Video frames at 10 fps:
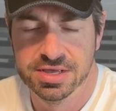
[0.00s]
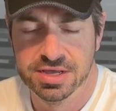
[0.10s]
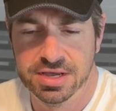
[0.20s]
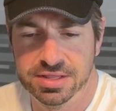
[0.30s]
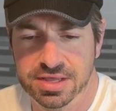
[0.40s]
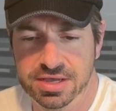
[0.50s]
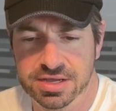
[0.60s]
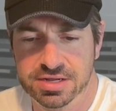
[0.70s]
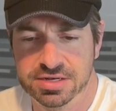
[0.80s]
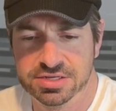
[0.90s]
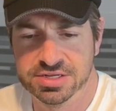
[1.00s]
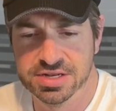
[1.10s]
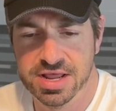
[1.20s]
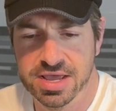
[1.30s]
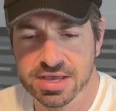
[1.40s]
And then
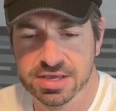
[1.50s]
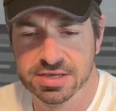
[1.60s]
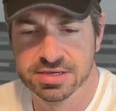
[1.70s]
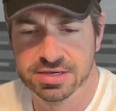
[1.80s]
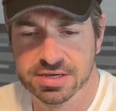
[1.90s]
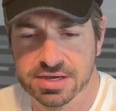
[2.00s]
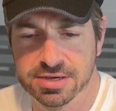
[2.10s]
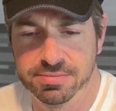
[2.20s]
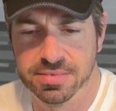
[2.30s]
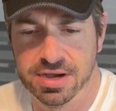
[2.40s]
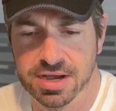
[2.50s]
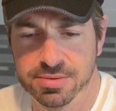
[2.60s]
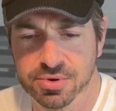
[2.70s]
today, I'm